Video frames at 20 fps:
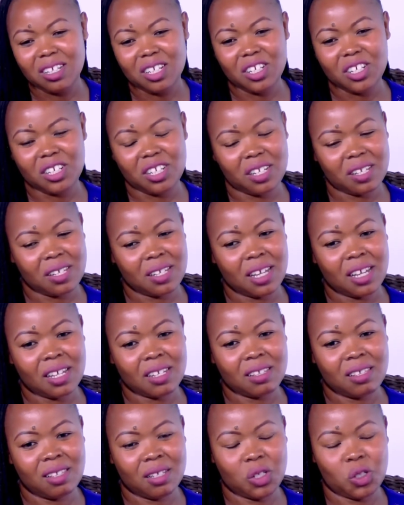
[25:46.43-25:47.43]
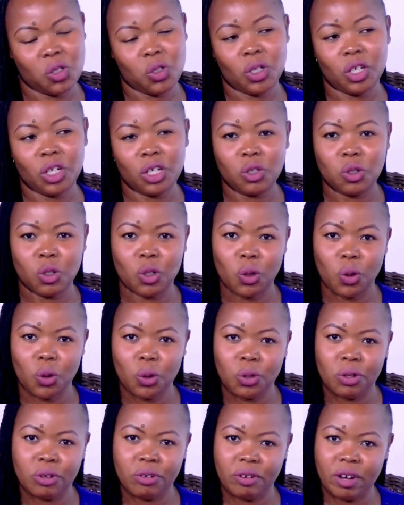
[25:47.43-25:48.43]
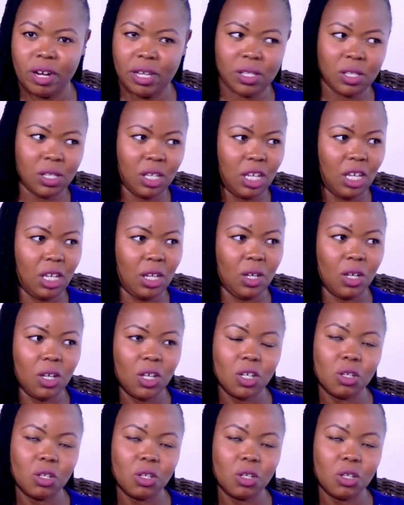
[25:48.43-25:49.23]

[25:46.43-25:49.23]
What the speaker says: She says that you're your own rescue.